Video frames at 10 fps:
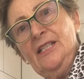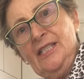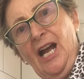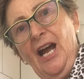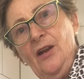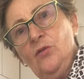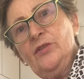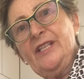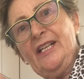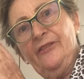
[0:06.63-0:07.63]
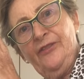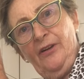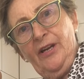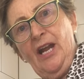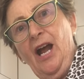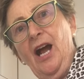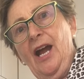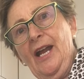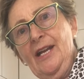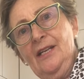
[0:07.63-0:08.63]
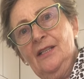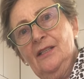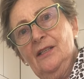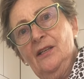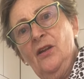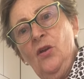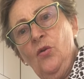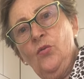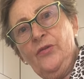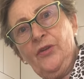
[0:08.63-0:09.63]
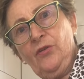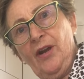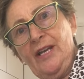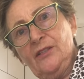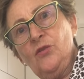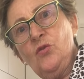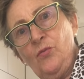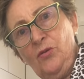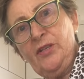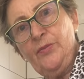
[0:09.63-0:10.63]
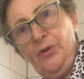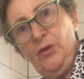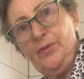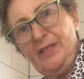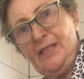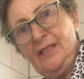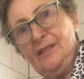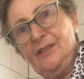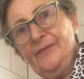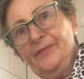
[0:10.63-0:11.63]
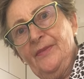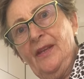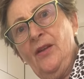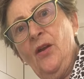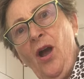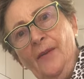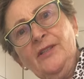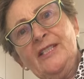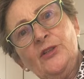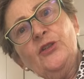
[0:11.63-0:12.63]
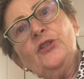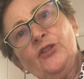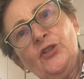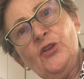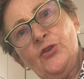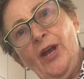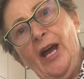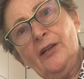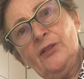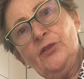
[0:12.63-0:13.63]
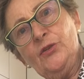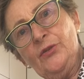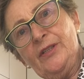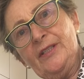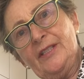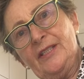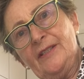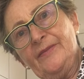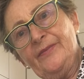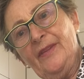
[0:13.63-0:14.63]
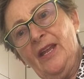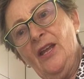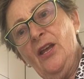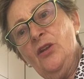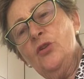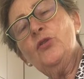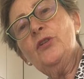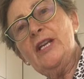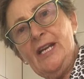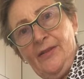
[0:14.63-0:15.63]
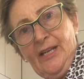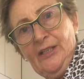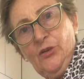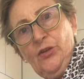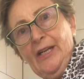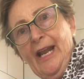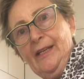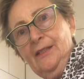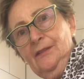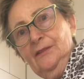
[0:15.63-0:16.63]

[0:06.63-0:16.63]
tiles that are very high with the Great or Multi-Purpose Kit? I'm just going to show you how to do this. You could either get on a ladder